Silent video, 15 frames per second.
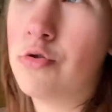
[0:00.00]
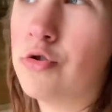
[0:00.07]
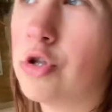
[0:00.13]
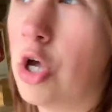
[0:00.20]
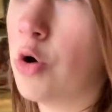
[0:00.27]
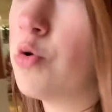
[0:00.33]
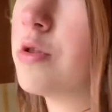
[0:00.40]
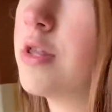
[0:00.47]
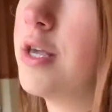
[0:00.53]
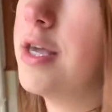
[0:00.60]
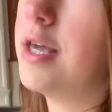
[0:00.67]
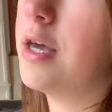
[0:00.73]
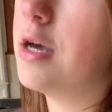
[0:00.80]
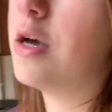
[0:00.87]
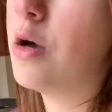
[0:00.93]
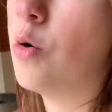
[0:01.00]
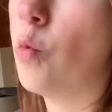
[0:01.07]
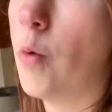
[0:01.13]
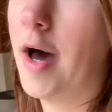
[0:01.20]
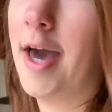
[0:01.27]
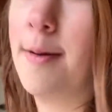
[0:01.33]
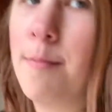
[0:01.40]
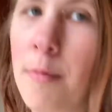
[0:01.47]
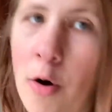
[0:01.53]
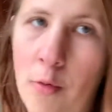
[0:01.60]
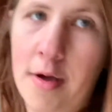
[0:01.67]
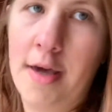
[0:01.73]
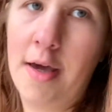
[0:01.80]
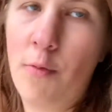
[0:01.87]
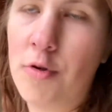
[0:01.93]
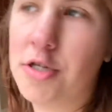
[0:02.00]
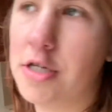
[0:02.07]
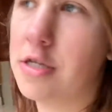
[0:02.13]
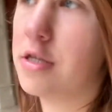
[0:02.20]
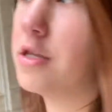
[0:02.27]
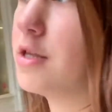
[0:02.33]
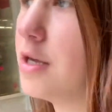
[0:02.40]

toasty white mochi, which is